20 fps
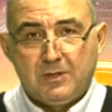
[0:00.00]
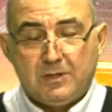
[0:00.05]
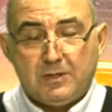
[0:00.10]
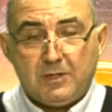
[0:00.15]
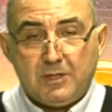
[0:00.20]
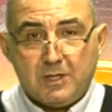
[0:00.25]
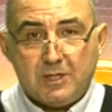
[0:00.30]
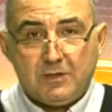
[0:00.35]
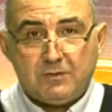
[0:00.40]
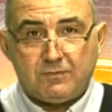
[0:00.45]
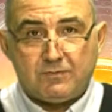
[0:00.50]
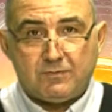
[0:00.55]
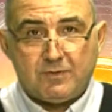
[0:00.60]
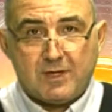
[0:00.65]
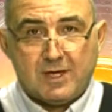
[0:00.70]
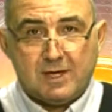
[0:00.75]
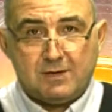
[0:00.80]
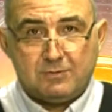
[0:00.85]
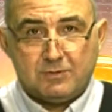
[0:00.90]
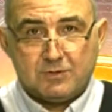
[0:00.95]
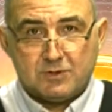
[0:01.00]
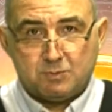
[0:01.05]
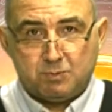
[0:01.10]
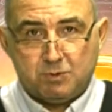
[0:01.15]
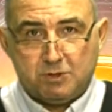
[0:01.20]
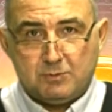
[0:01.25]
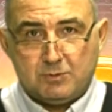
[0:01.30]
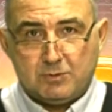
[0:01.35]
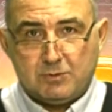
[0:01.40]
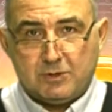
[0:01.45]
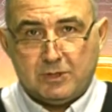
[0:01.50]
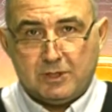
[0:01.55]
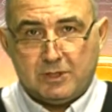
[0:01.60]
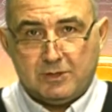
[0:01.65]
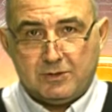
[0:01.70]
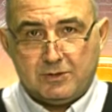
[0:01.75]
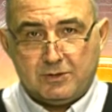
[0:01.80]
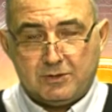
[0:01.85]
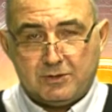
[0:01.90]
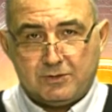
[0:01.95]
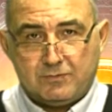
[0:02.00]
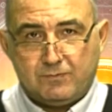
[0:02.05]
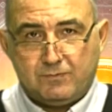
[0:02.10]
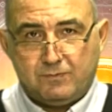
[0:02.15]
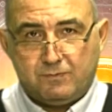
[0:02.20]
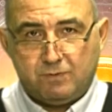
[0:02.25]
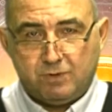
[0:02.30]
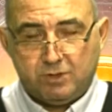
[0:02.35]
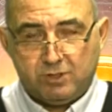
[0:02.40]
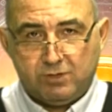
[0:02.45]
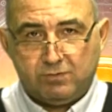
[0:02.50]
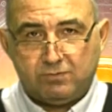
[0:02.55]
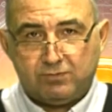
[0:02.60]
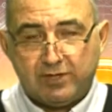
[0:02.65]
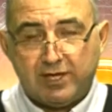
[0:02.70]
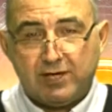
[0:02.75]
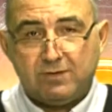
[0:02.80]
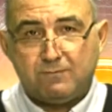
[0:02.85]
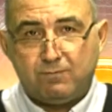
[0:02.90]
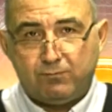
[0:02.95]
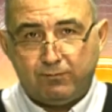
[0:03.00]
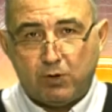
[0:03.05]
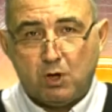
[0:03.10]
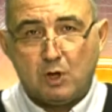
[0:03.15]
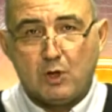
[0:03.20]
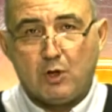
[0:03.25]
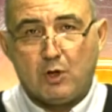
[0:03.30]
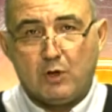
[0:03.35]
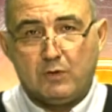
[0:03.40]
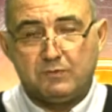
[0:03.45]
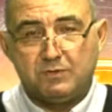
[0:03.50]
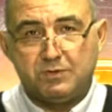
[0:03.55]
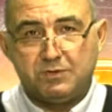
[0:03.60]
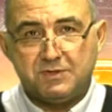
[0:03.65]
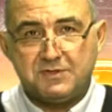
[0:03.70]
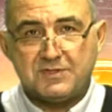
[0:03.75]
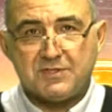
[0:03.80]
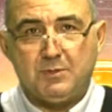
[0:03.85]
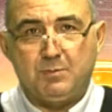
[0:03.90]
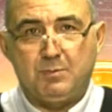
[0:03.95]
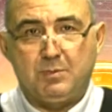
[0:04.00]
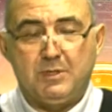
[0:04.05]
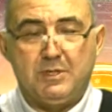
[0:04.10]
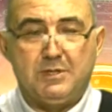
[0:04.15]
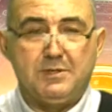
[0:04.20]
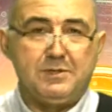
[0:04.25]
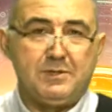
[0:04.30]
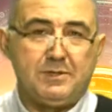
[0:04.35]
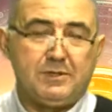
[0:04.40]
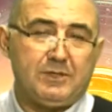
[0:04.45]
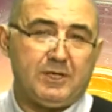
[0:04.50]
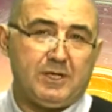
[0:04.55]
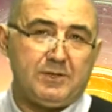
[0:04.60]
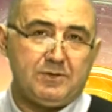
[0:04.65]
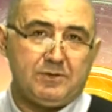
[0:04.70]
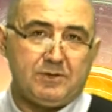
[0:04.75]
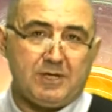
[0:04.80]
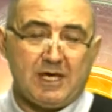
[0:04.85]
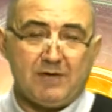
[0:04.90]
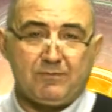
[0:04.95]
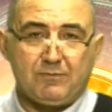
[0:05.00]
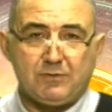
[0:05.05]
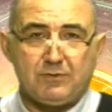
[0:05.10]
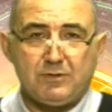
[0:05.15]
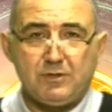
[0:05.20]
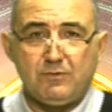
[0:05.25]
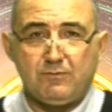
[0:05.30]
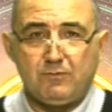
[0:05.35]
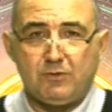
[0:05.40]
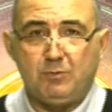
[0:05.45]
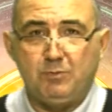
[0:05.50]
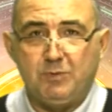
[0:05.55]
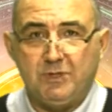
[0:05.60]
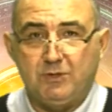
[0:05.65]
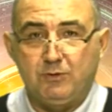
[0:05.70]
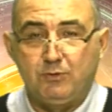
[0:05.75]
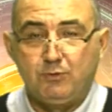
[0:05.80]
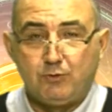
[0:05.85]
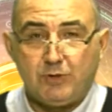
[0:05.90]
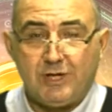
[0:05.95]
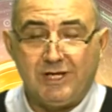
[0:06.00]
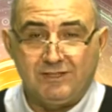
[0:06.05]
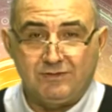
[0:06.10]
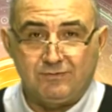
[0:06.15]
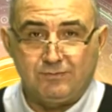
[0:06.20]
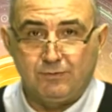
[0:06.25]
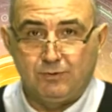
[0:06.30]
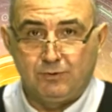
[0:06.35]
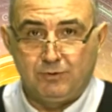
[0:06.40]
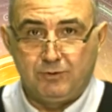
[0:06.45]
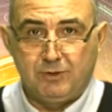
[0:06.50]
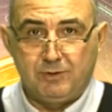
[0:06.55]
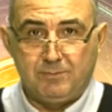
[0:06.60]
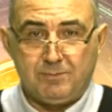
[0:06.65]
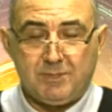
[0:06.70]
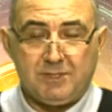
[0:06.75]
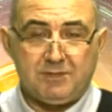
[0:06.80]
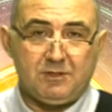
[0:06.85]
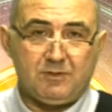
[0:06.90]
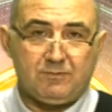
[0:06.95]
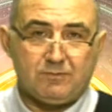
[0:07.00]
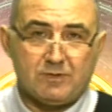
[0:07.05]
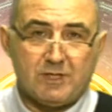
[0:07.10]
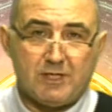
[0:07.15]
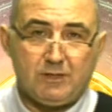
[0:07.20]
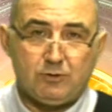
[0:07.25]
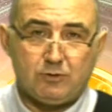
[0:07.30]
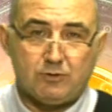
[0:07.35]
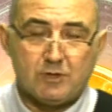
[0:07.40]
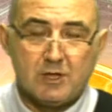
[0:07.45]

If Aries people if they follow the discipline, then everything will be great for them. But if they